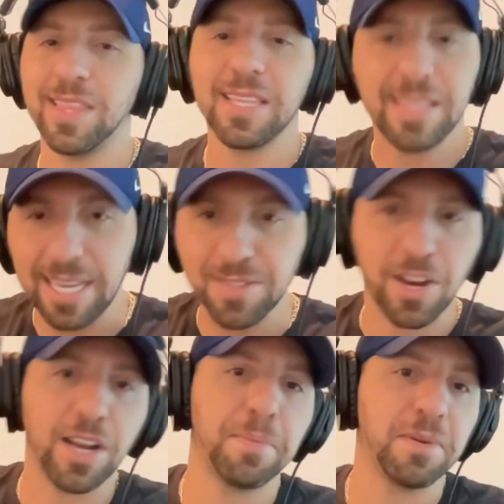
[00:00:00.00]
These are
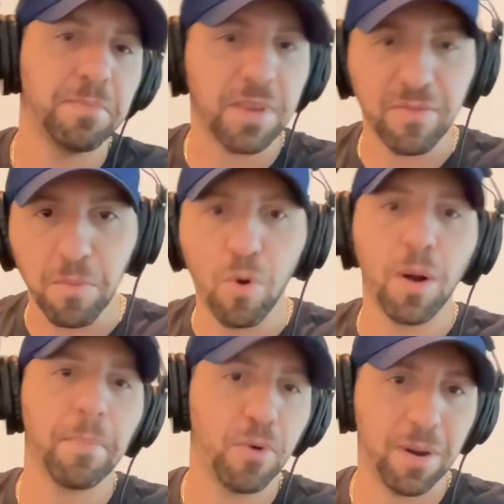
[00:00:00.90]
going to be even more
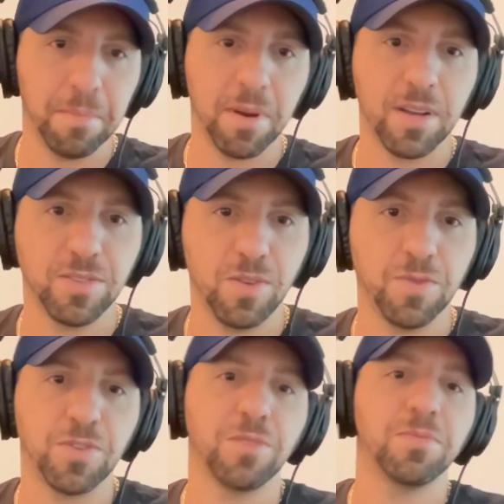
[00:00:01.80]
important because
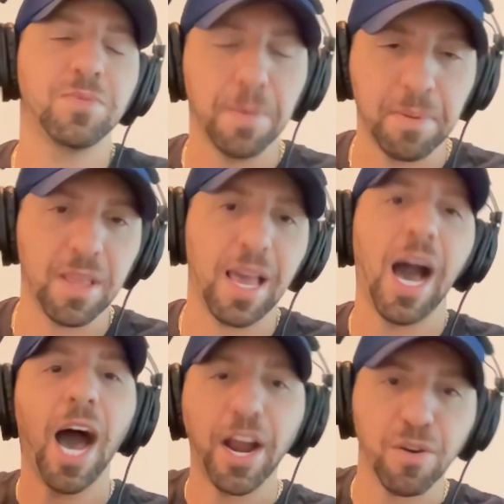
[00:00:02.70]
those are typically a
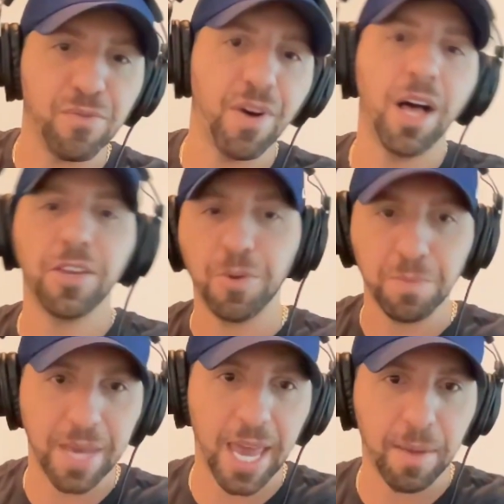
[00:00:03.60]
higher
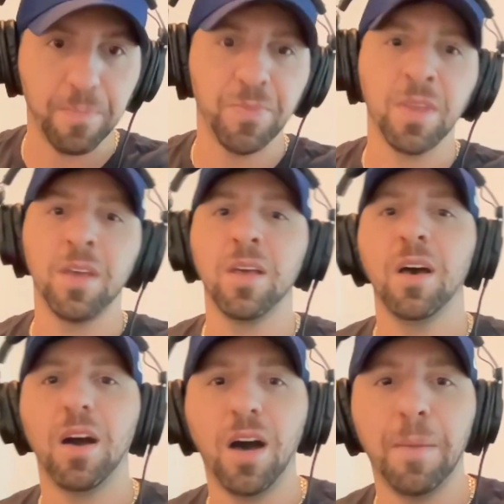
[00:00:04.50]
volume game.
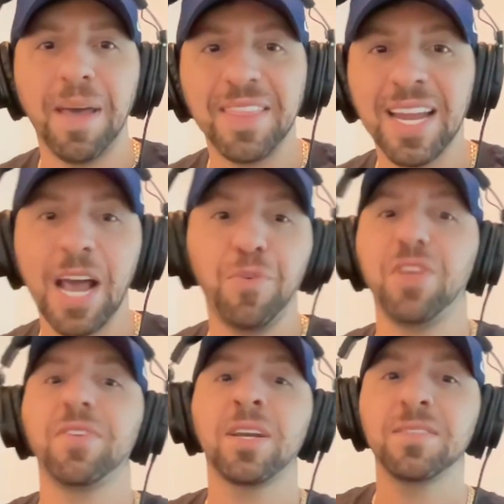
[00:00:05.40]
And then I would
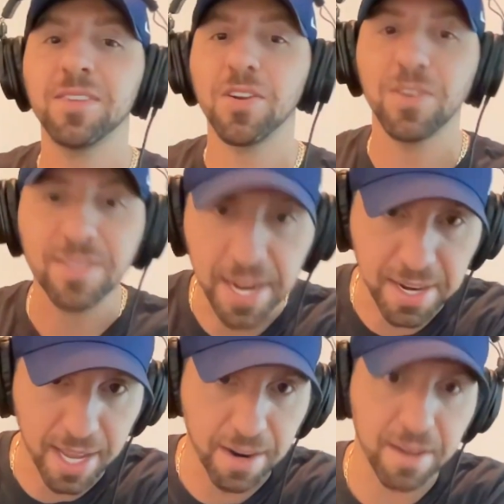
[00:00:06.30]
even consider
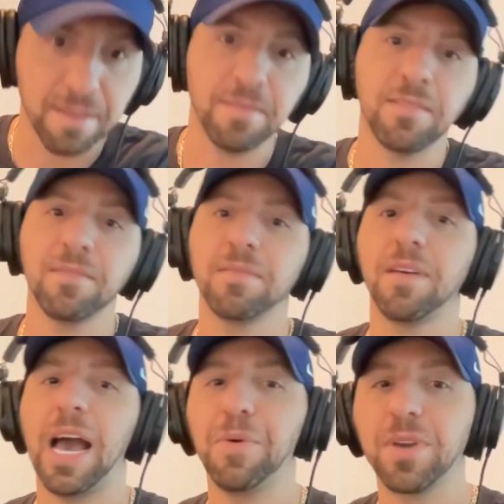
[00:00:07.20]
intent data.
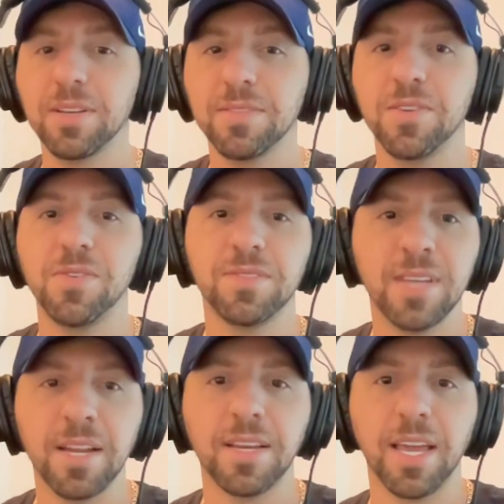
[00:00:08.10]
I would consider
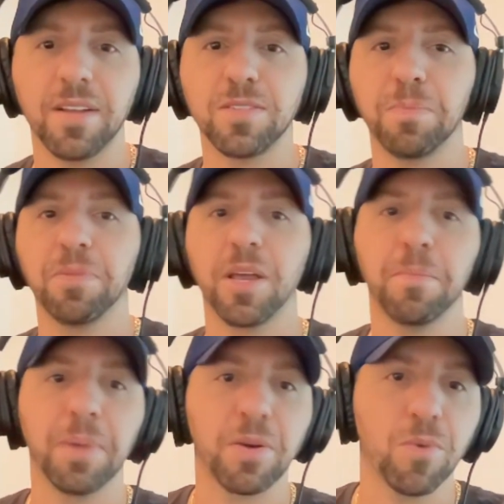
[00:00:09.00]
intent data to play a
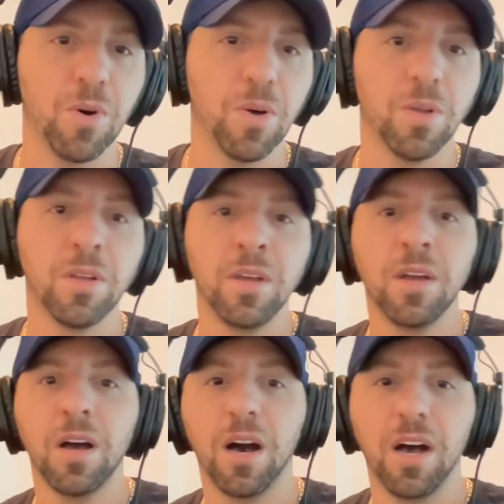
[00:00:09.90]
big role,
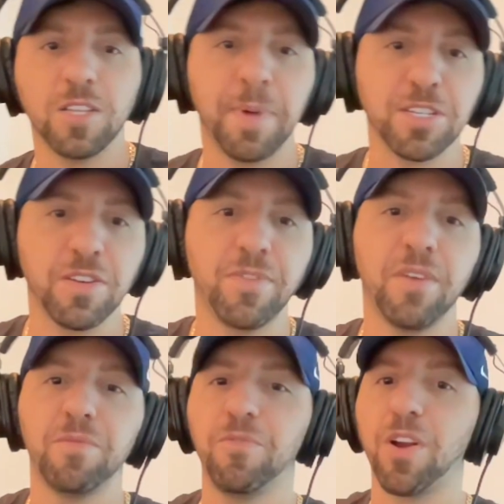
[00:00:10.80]
especially if you
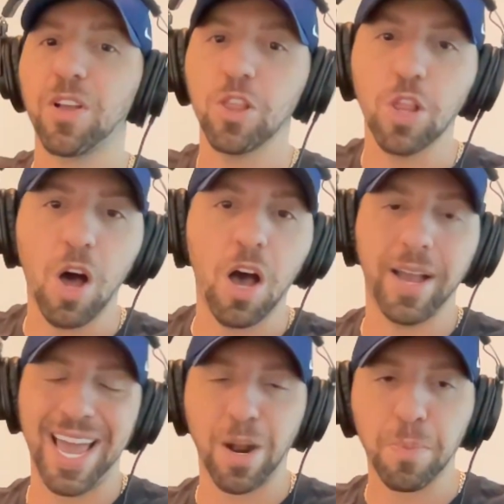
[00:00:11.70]
have very
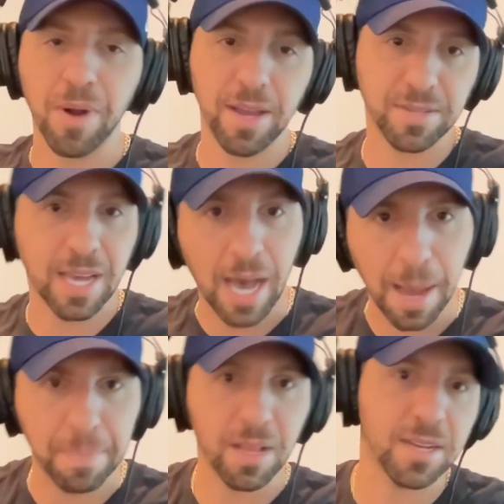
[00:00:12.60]
long enterprise
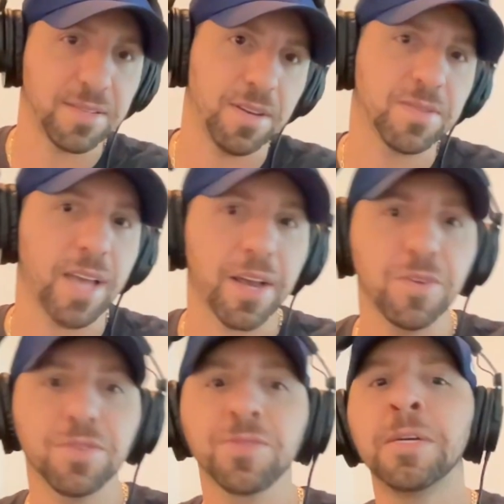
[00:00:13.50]
complex sales
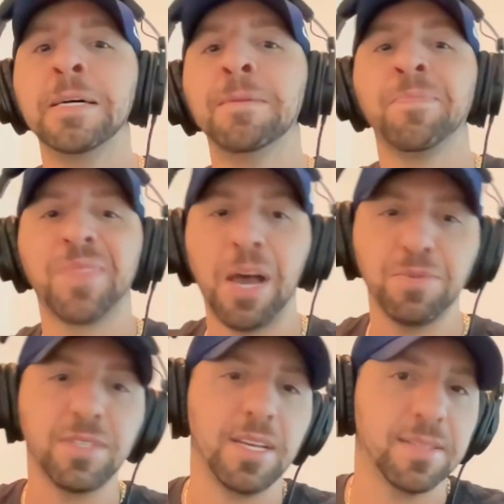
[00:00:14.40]
cycles. I
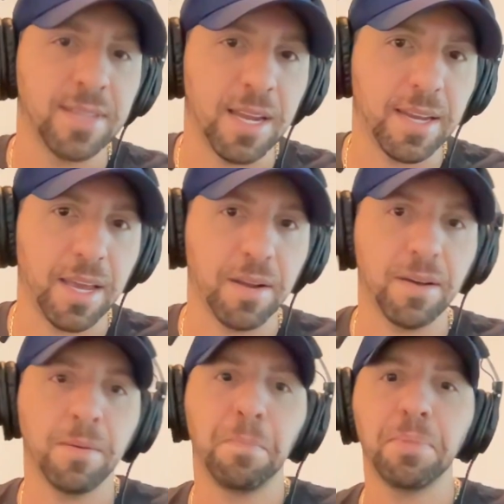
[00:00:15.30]
would see intent
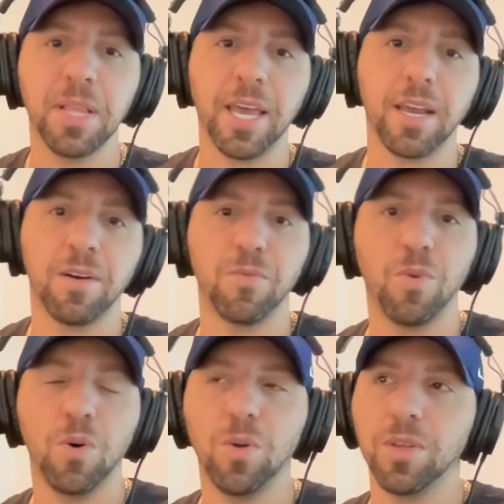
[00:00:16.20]
data playing a
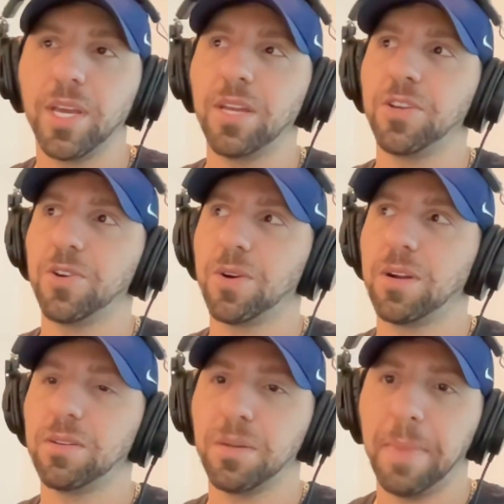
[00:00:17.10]
role in
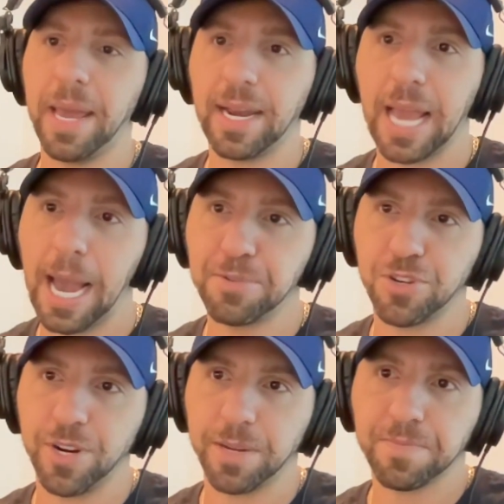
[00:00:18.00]
your demand
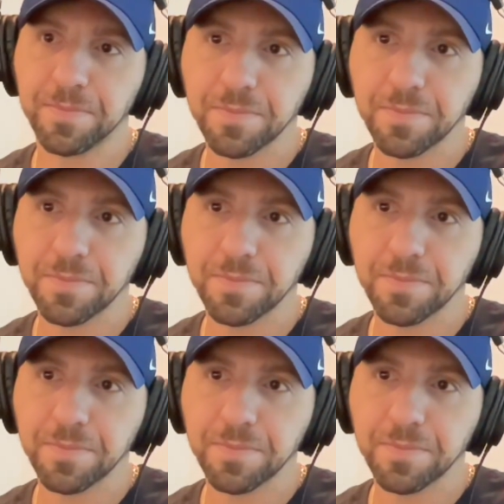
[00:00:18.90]
capturing.